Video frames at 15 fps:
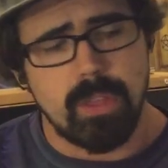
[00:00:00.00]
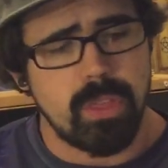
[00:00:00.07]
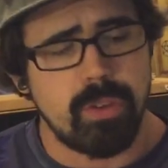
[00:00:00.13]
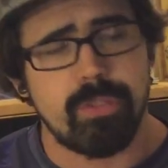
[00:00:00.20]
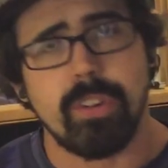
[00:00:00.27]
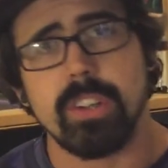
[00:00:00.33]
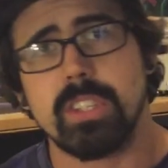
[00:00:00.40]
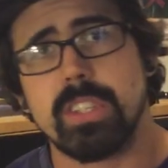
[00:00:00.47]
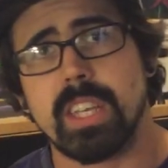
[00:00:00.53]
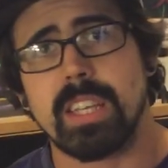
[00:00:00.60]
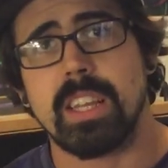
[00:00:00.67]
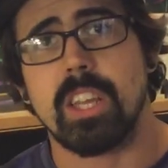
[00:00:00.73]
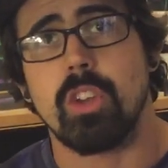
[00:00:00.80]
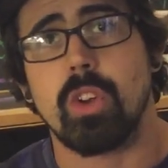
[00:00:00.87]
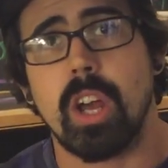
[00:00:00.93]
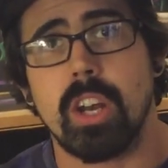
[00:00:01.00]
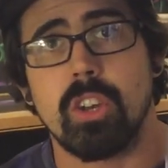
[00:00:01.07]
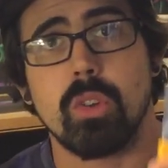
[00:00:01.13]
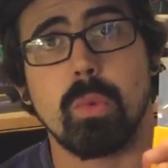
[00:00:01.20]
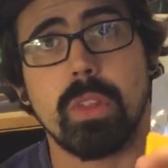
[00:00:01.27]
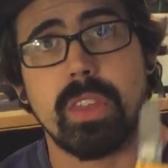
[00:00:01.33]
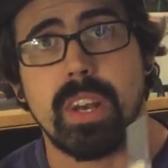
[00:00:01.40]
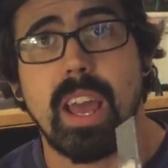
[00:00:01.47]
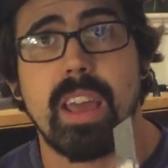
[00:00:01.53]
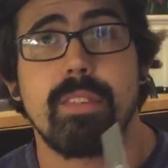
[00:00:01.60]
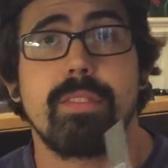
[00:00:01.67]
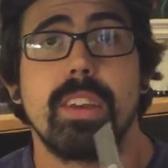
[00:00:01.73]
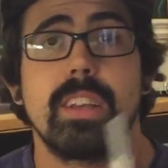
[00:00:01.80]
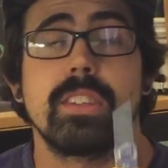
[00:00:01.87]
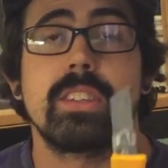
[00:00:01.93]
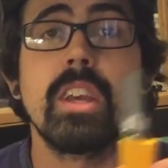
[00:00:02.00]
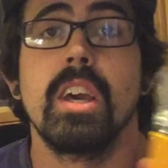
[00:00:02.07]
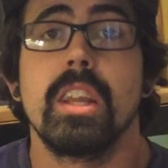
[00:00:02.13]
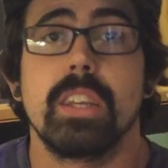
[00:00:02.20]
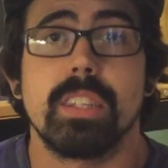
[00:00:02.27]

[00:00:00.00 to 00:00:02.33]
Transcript: The first thing that you got to do with the knife is